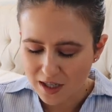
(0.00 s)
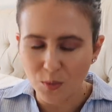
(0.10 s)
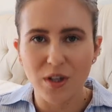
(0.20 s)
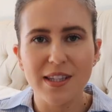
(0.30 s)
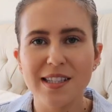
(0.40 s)
I
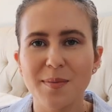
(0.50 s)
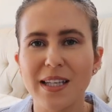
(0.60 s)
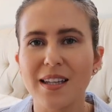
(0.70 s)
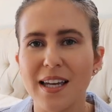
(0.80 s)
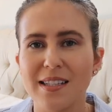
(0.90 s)
wanted this to be
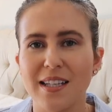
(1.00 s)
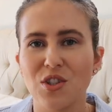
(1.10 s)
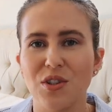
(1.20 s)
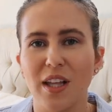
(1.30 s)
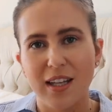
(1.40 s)
classic
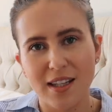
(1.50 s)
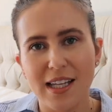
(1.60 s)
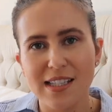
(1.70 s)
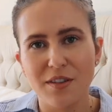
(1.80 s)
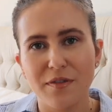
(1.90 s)
too, like a
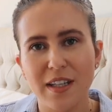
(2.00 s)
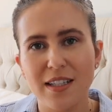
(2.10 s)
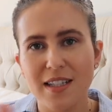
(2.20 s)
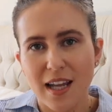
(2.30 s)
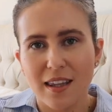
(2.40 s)
classic
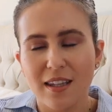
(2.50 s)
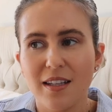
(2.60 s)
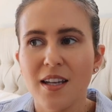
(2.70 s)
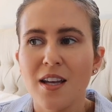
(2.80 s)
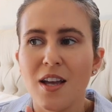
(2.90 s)
fit,
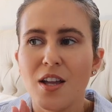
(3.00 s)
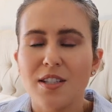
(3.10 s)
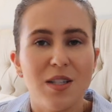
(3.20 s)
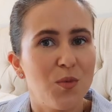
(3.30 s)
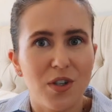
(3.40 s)
tailored.
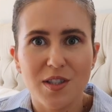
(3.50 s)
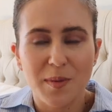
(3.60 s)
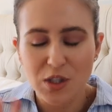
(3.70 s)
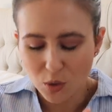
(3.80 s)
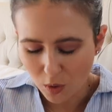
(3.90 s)
Didn't want it to
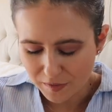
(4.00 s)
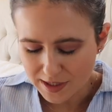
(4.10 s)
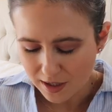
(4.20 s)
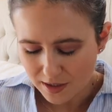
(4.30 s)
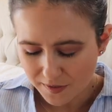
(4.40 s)
be too
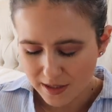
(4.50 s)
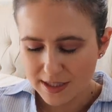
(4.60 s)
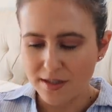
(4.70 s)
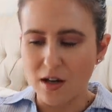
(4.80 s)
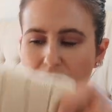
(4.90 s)
oversized for this
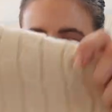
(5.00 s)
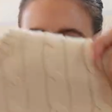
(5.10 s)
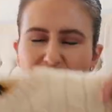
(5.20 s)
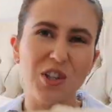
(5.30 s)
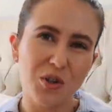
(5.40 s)
style.
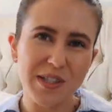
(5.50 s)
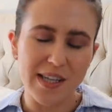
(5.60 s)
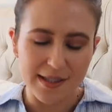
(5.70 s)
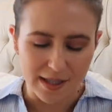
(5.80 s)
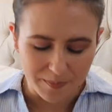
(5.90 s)
So you could
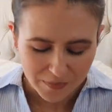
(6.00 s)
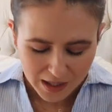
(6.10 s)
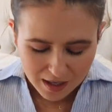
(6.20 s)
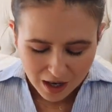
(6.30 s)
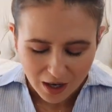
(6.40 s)
size up.
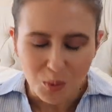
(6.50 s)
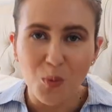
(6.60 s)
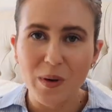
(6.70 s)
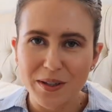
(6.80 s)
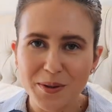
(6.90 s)
I
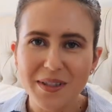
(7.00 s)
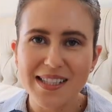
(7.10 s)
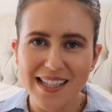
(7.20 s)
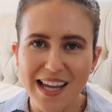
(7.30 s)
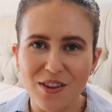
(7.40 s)
will
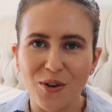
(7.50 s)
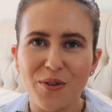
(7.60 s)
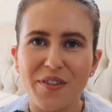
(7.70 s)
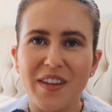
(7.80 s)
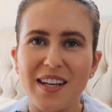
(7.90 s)
say though
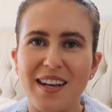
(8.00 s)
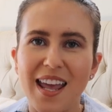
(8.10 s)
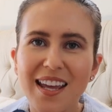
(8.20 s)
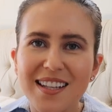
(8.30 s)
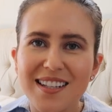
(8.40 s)
that the
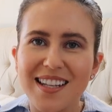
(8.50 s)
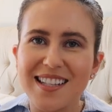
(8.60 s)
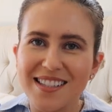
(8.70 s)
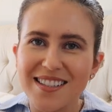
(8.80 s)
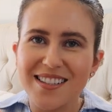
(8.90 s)
neck
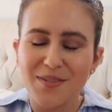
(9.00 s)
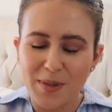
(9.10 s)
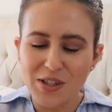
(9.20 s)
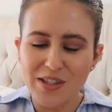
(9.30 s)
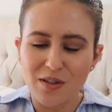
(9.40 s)
isn't,
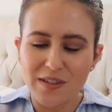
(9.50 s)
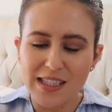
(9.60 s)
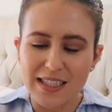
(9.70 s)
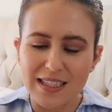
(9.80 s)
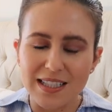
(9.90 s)
because it's
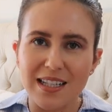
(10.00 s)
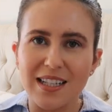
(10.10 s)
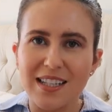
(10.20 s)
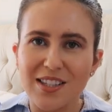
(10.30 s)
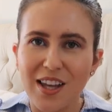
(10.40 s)
obviously
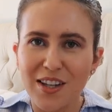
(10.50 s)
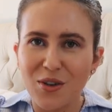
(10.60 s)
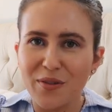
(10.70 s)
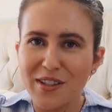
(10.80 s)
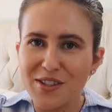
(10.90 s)
knitted, it's like
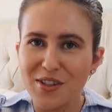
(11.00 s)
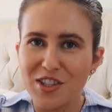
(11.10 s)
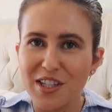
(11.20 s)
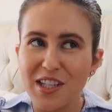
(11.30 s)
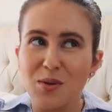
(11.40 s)
not very
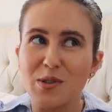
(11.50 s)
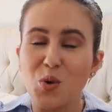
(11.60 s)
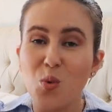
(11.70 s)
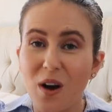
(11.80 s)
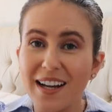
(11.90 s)
stretchy. It was
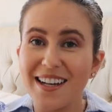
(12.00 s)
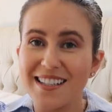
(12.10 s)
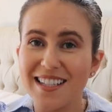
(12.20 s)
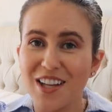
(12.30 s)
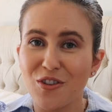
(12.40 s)
quite
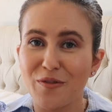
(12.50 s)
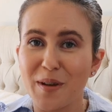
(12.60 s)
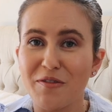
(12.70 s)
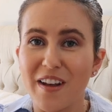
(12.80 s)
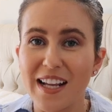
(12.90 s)
hard to get over
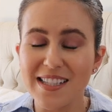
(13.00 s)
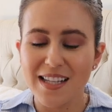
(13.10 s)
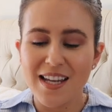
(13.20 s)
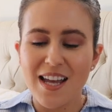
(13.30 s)
my face.